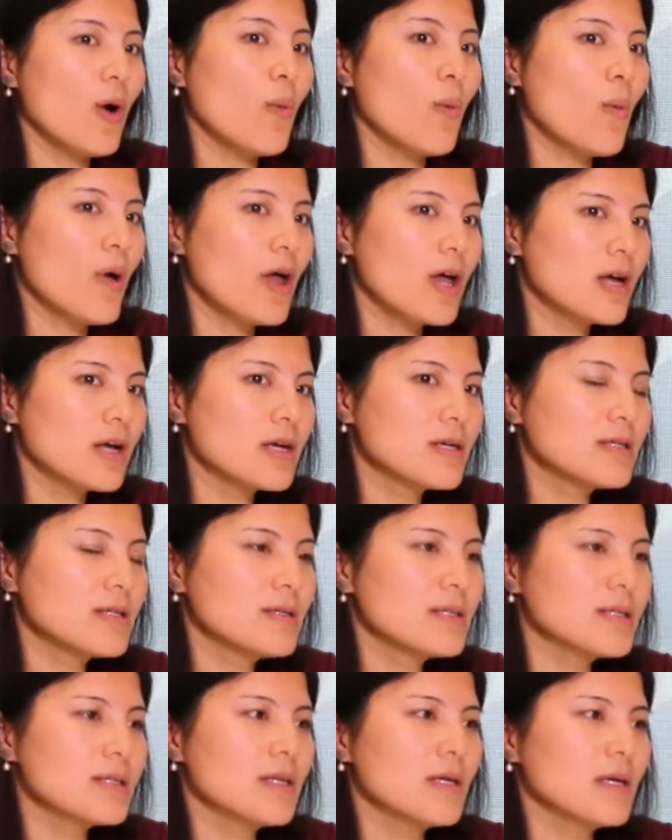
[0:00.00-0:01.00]
Where
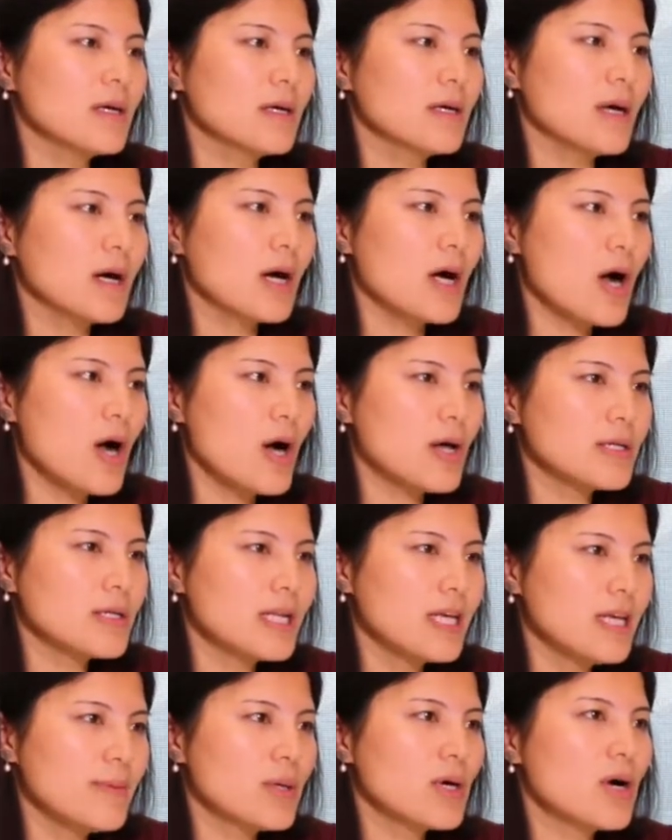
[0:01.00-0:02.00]
the
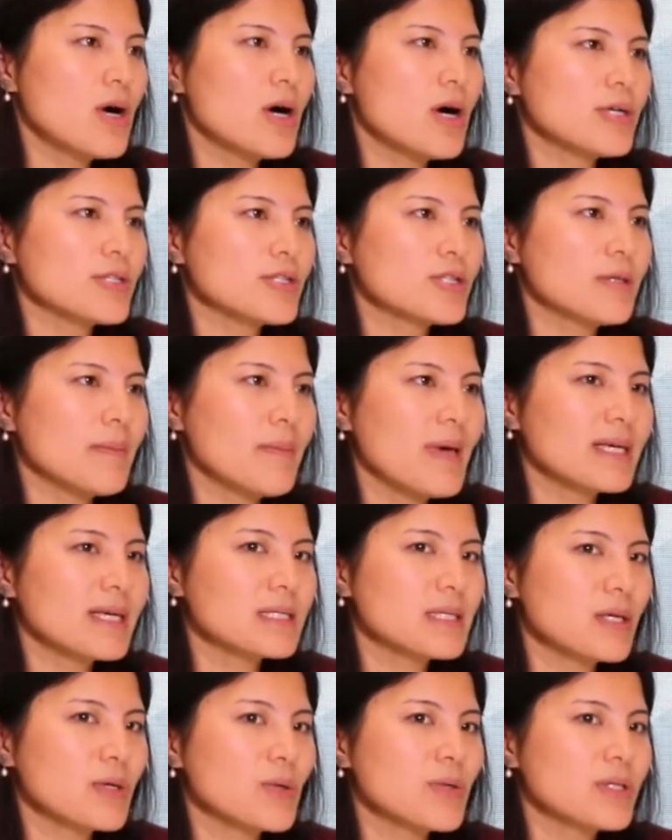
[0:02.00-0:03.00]
labor cost,
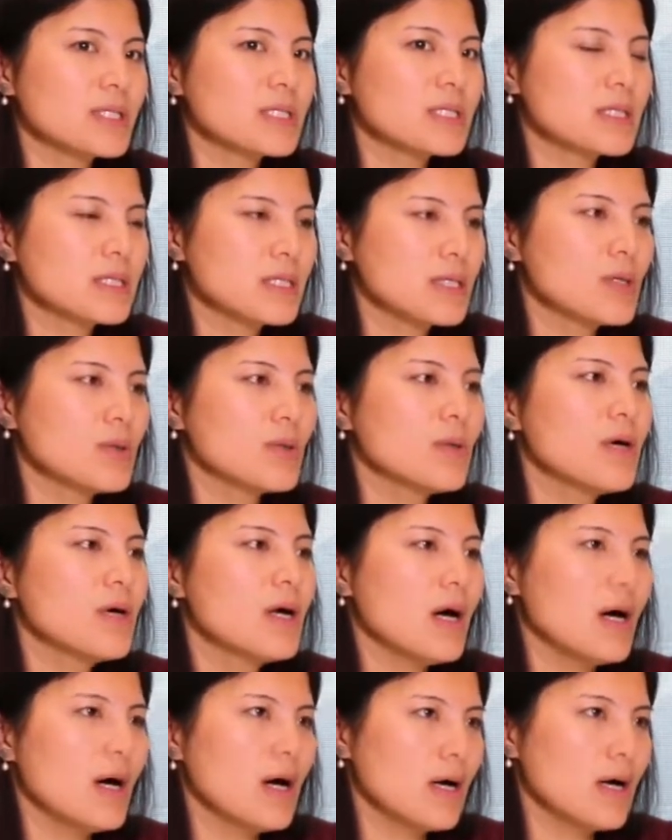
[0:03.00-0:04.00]
Mexico is still
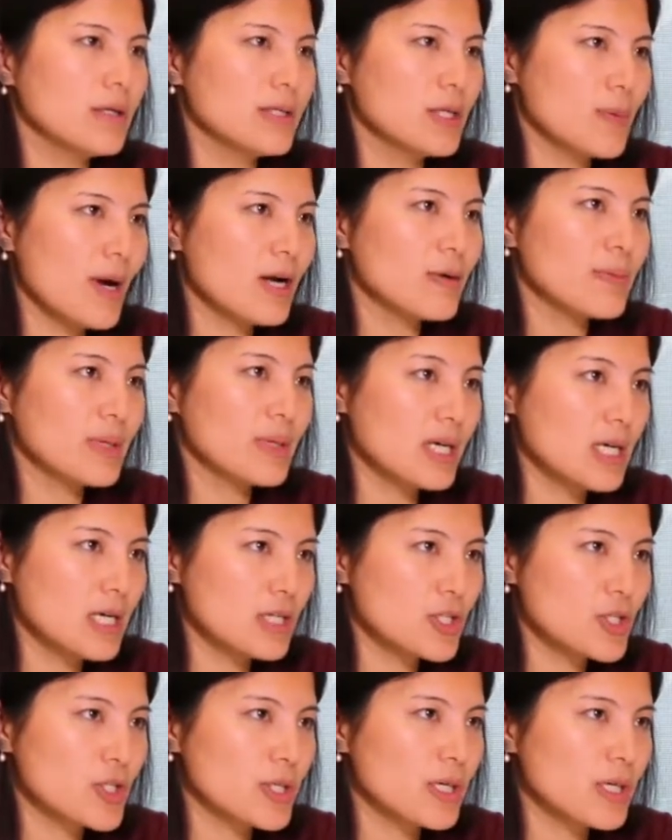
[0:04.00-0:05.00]
developing country